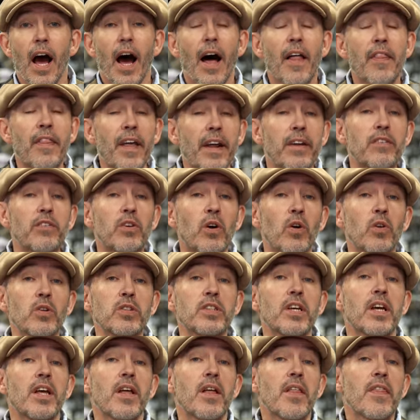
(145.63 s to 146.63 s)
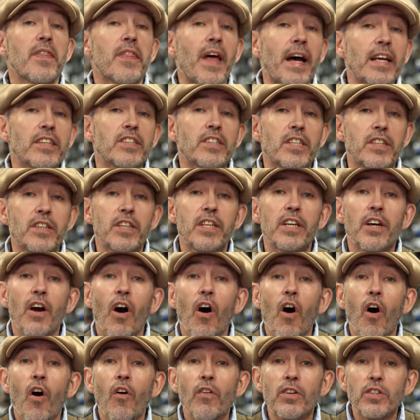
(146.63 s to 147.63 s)
And then of course, that's in the
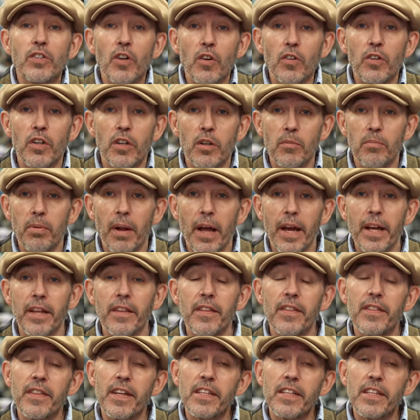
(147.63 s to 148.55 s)
horizontal plane.